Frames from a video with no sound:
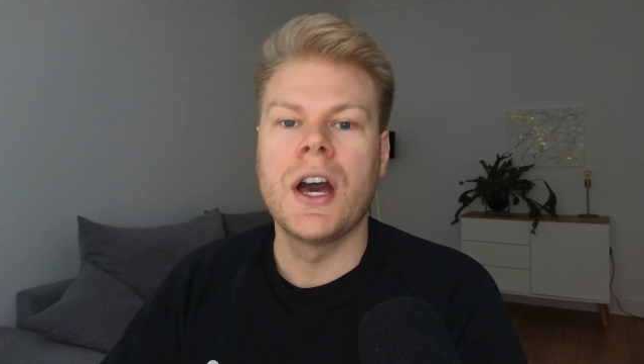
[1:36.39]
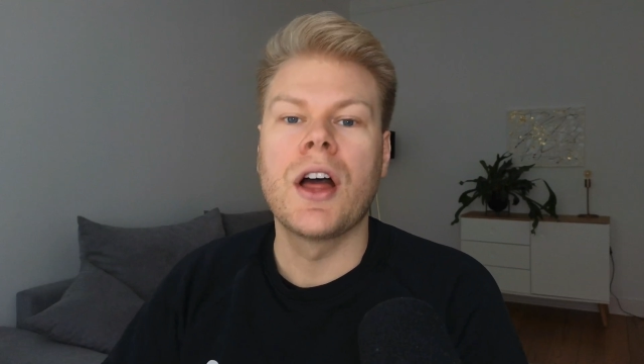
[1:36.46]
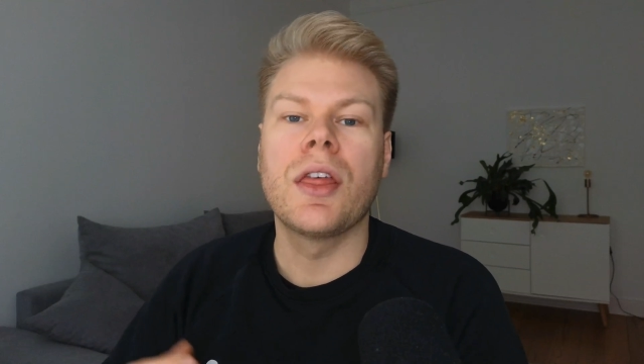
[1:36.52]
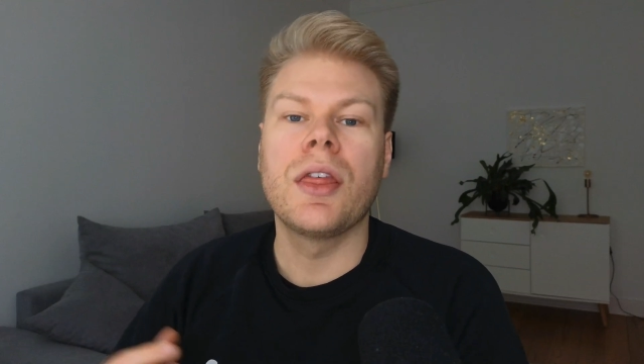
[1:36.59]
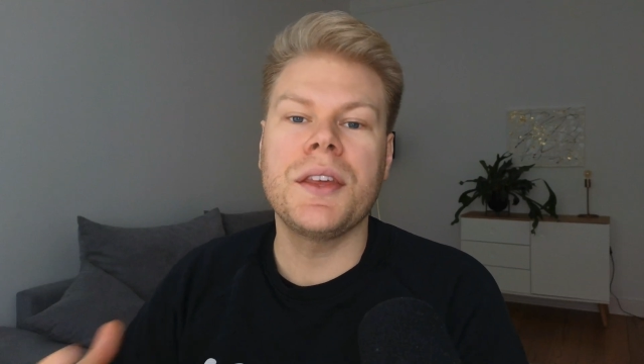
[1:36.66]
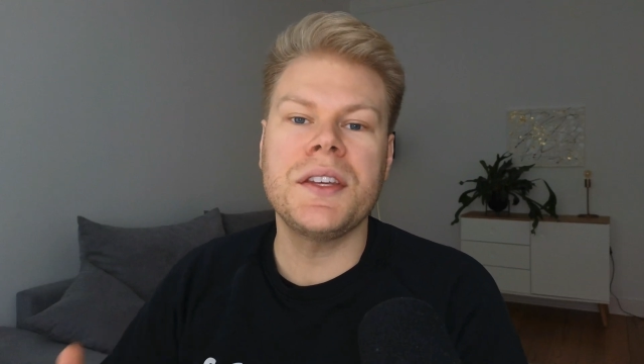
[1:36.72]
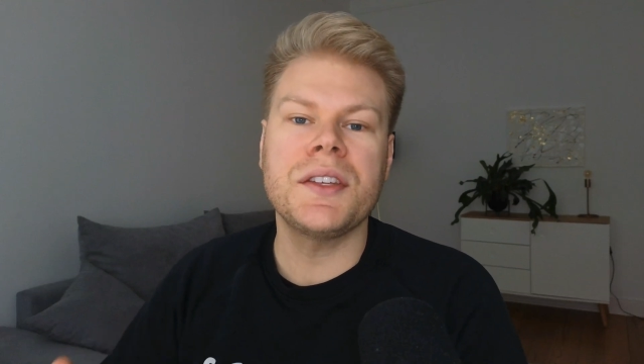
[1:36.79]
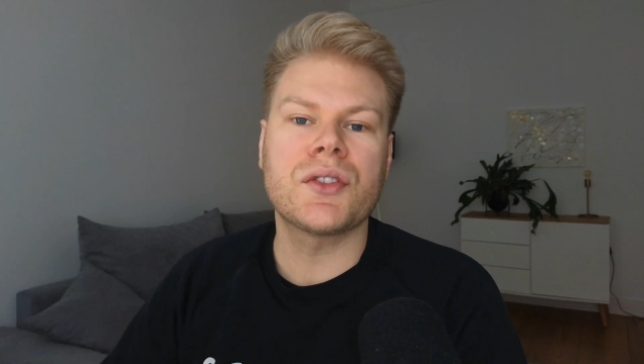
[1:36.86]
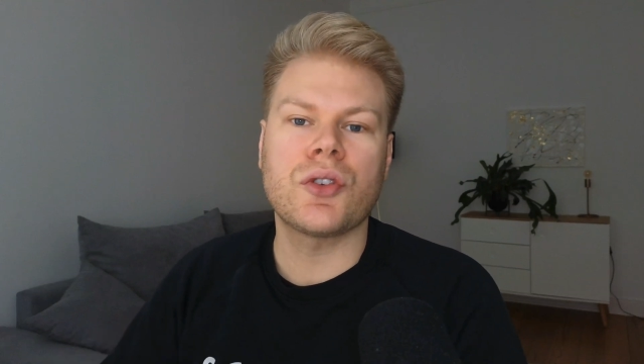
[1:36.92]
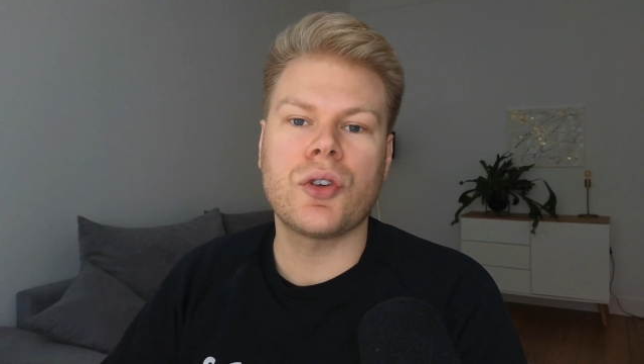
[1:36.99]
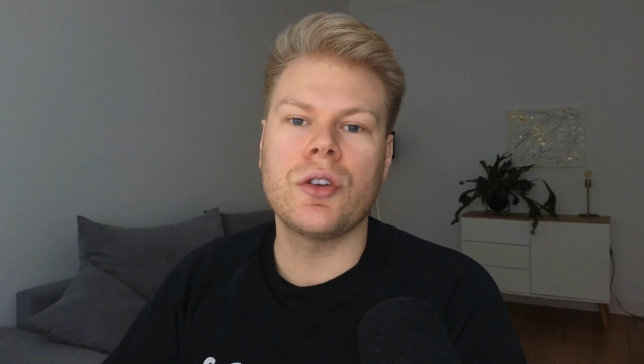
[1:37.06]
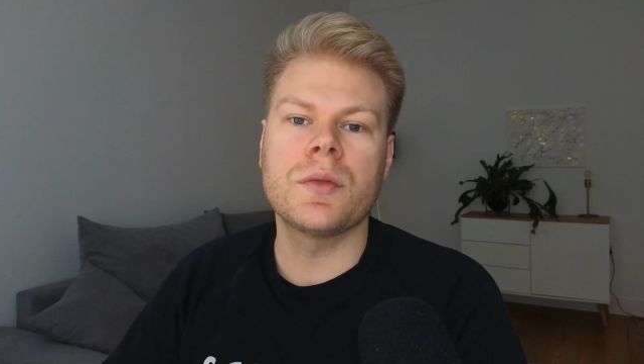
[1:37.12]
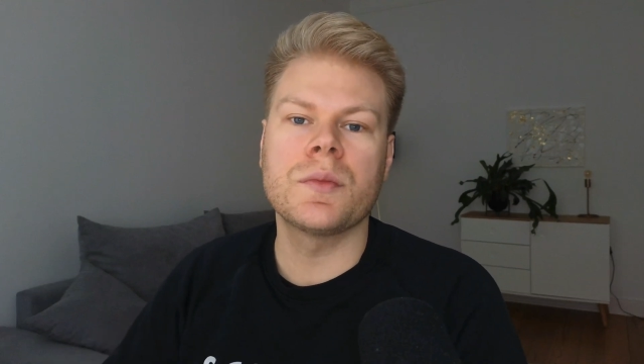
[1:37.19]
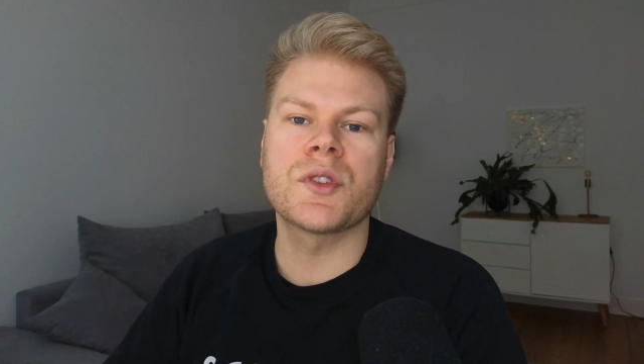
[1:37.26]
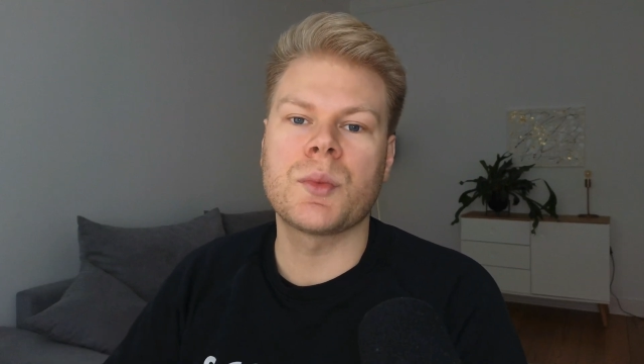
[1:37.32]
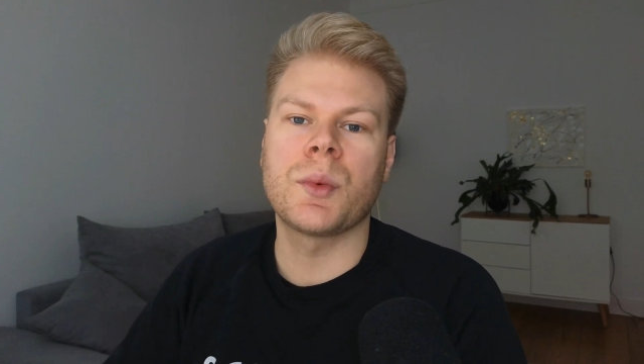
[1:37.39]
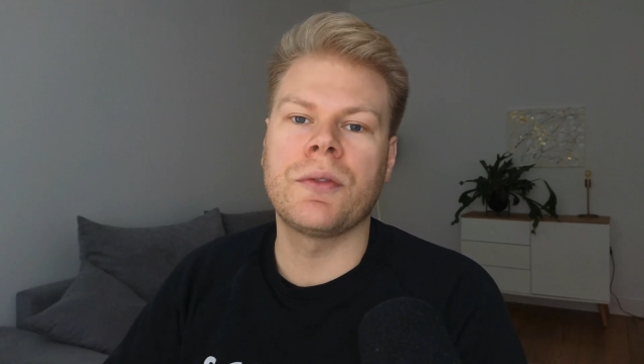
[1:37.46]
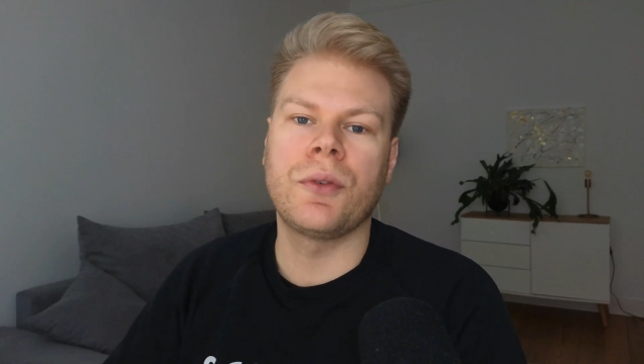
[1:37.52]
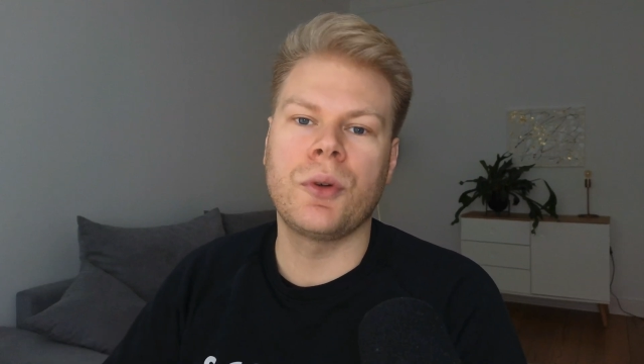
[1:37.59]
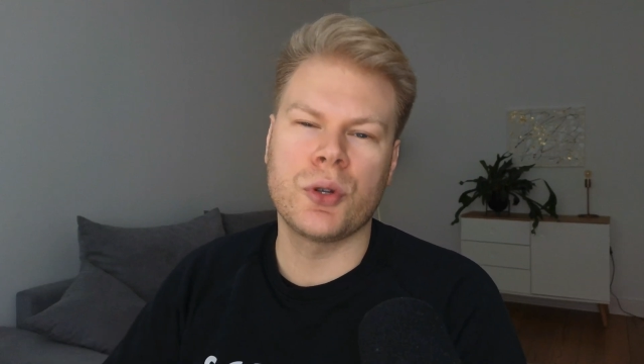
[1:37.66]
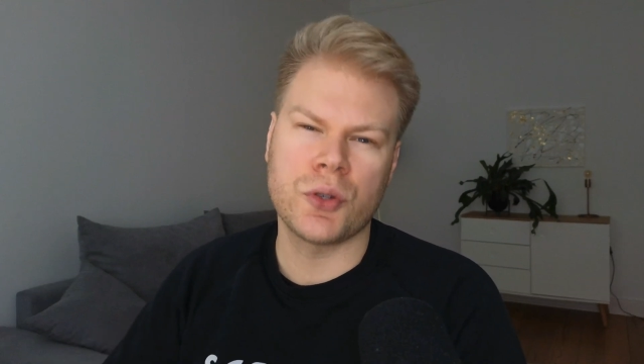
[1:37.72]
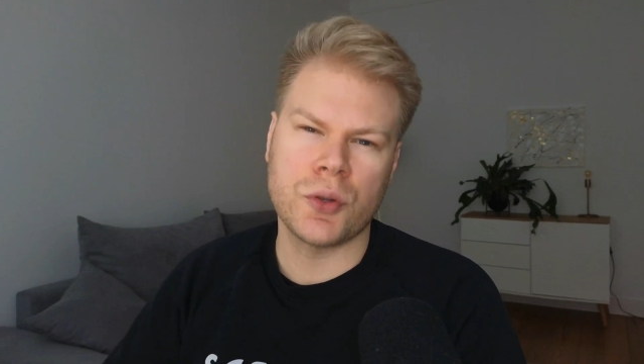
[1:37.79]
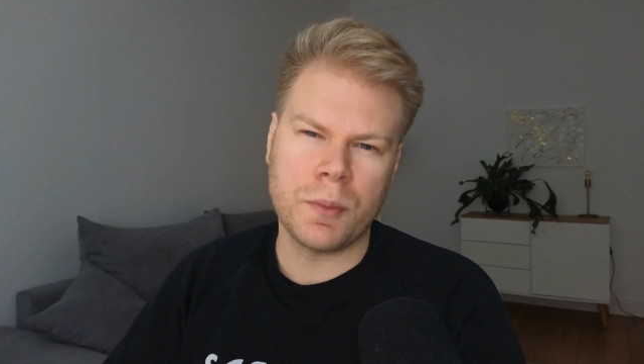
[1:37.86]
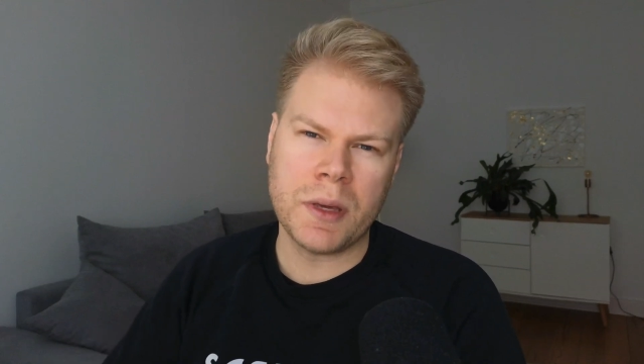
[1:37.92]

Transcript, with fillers: These terms refer to